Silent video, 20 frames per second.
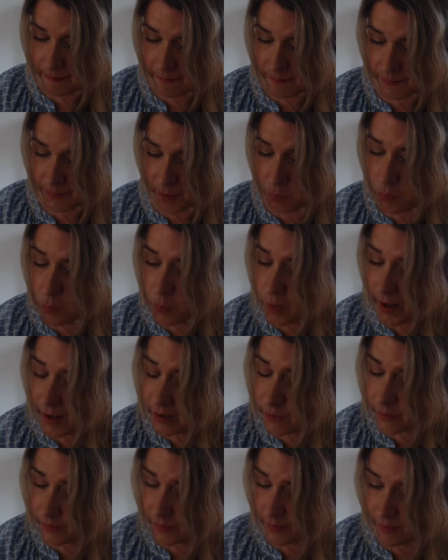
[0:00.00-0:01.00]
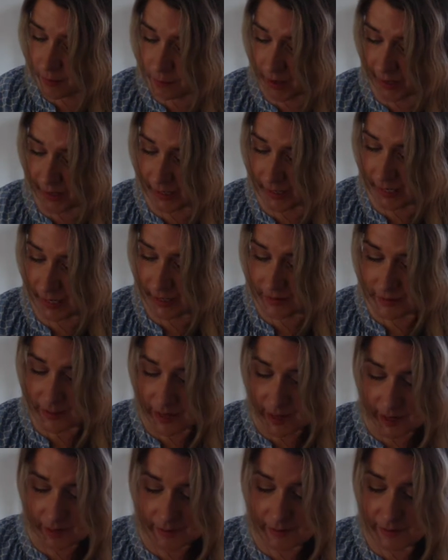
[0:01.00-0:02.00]
There were whales in the blanket
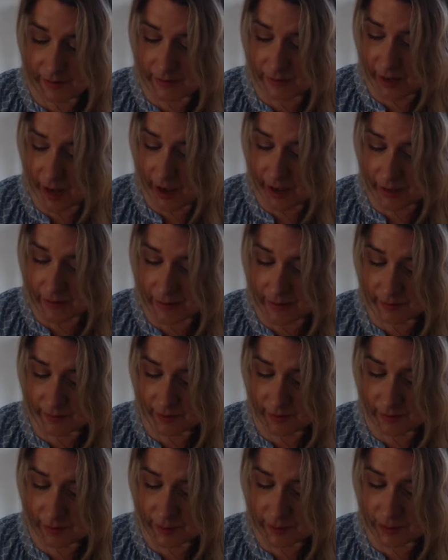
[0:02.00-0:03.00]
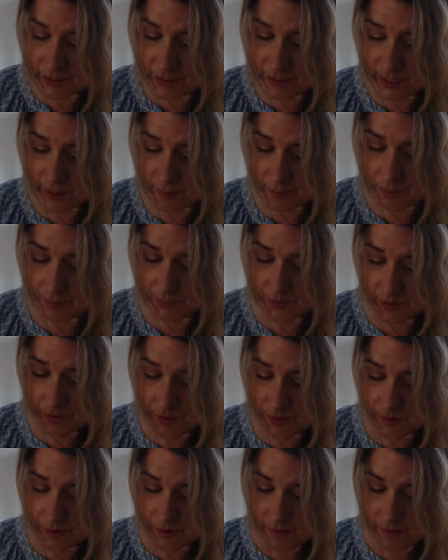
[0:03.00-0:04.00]
and sad, sunken ships.
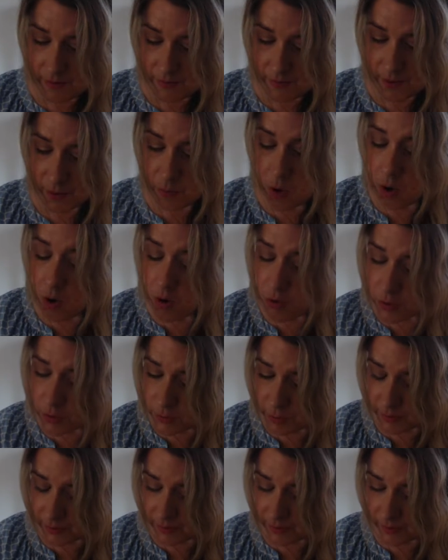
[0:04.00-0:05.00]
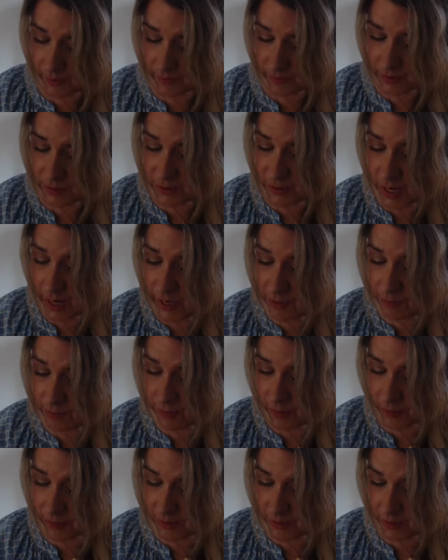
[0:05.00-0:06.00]
There were octopuses and
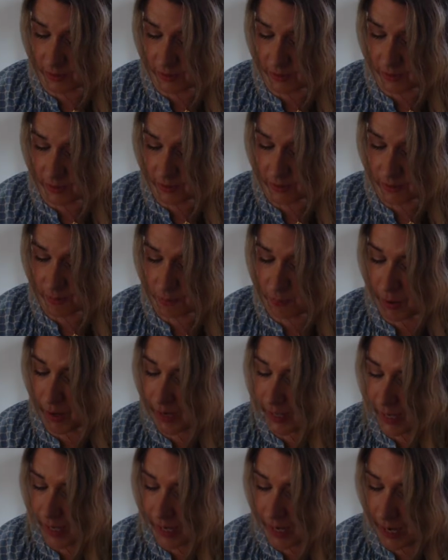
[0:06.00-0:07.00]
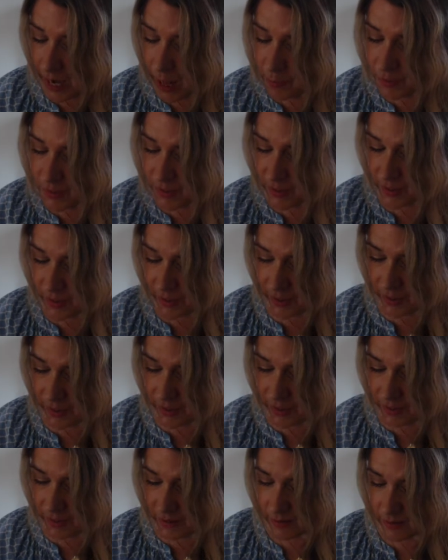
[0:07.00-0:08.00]
jellyfish. The blanket lapped at her.
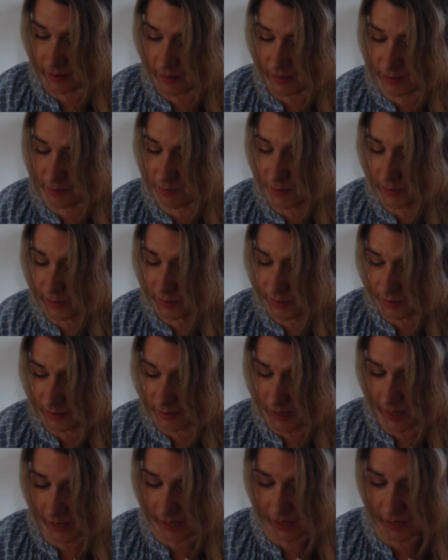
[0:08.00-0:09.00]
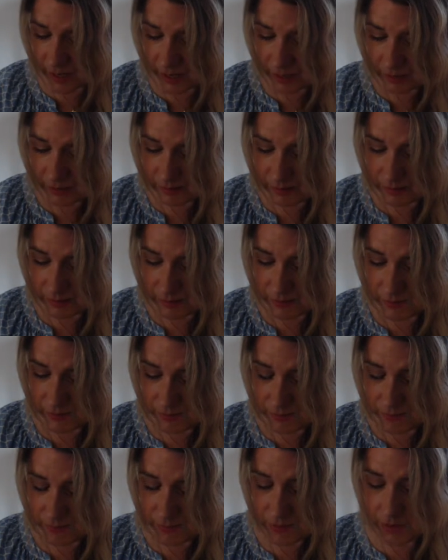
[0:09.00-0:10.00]
She felt sick.
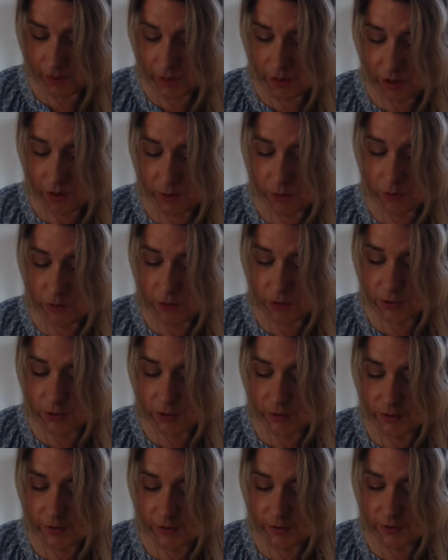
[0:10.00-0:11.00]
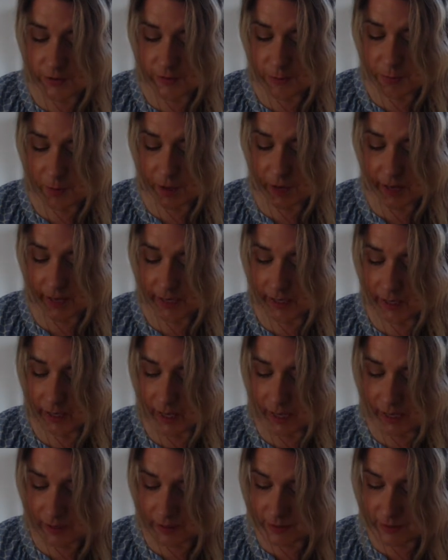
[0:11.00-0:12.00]
"The ocean's
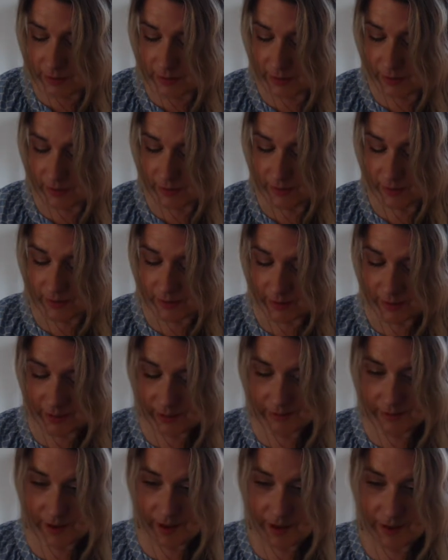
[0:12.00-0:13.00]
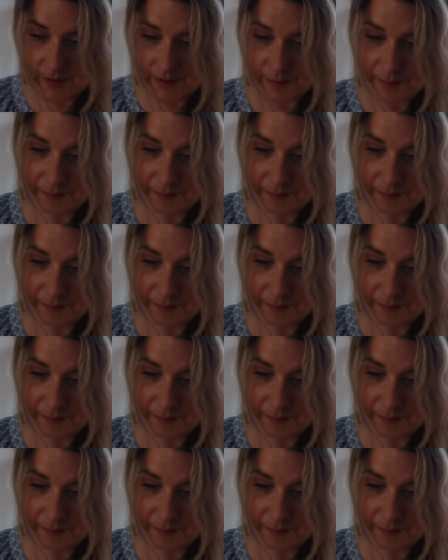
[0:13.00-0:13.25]
blanket," he said.